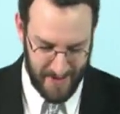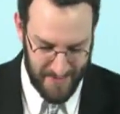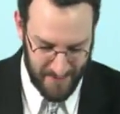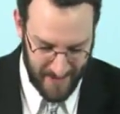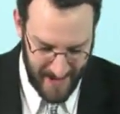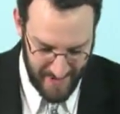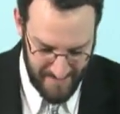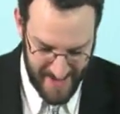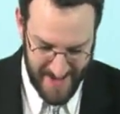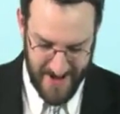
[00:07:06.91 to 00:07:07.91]
but for now,
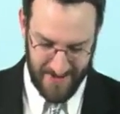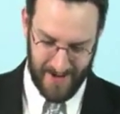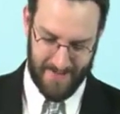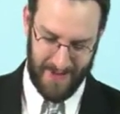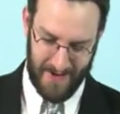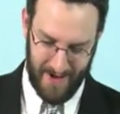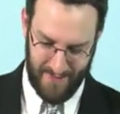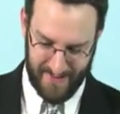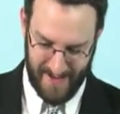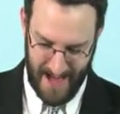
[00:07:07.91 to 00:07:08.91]
talk about the
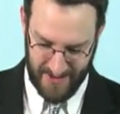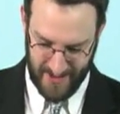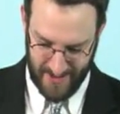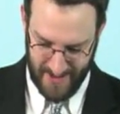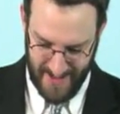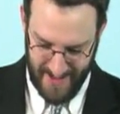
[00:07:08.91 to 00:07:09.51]
office action.